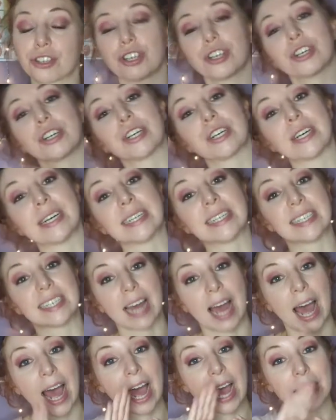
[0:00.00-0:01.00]
good
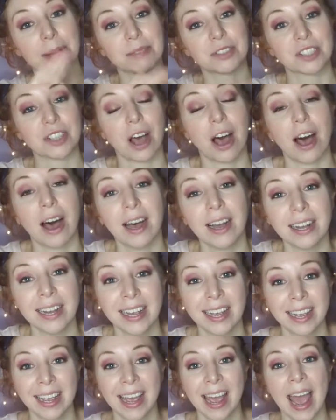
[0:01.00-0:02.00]
time song.